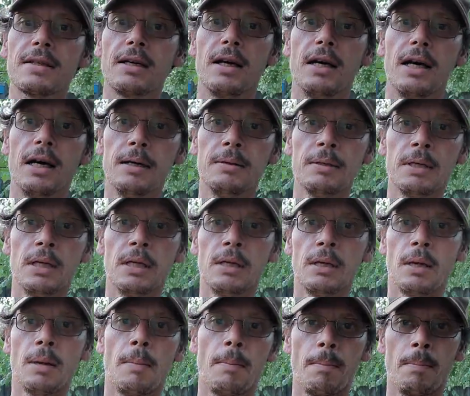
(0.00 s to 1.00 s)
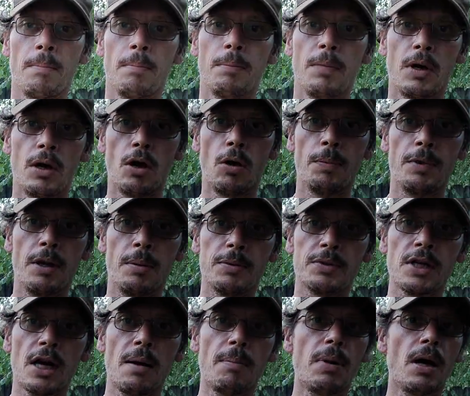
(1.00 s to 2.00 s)
Opened up the
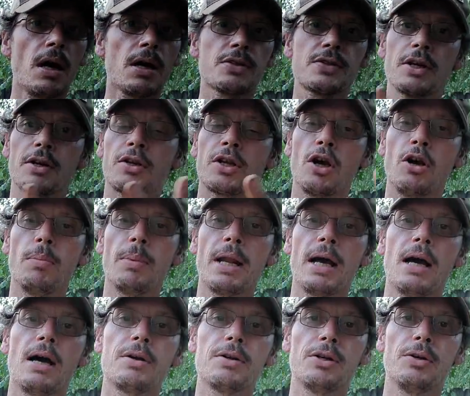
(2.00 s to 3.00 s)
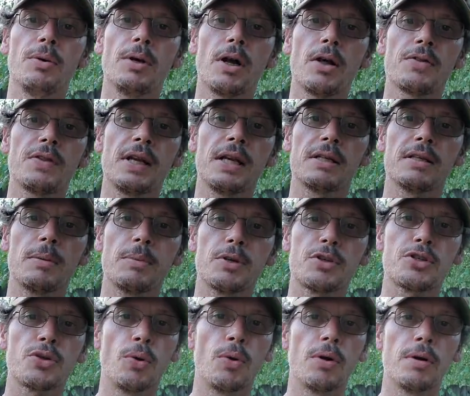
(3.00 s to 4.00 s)
top box, they're combing out, doing all the things that they're
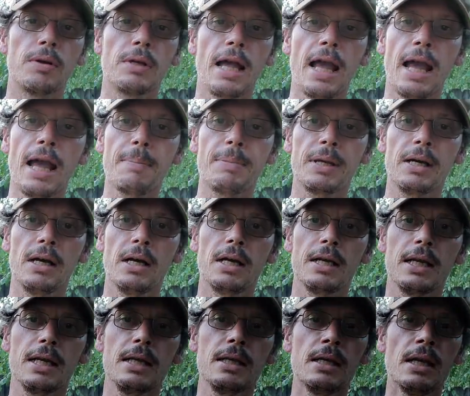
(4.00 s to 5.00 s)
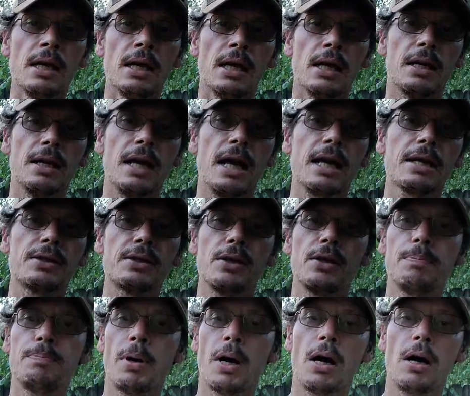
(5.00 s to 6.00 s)
storing, happy honey, nectar,
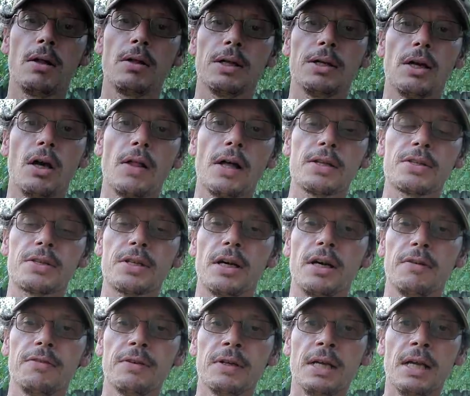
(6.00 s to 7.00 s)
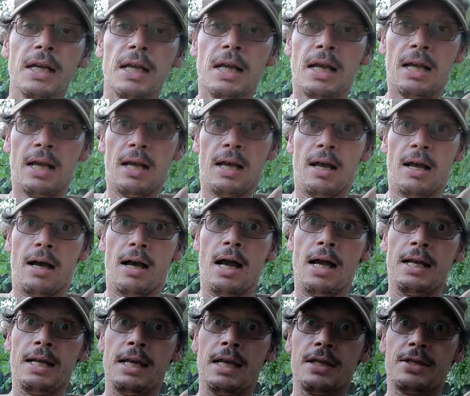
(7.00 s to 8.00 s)
pollen, all that stuff. I
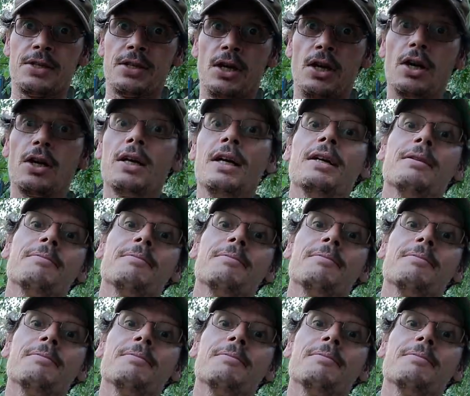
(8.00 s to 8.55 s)
didn't get stung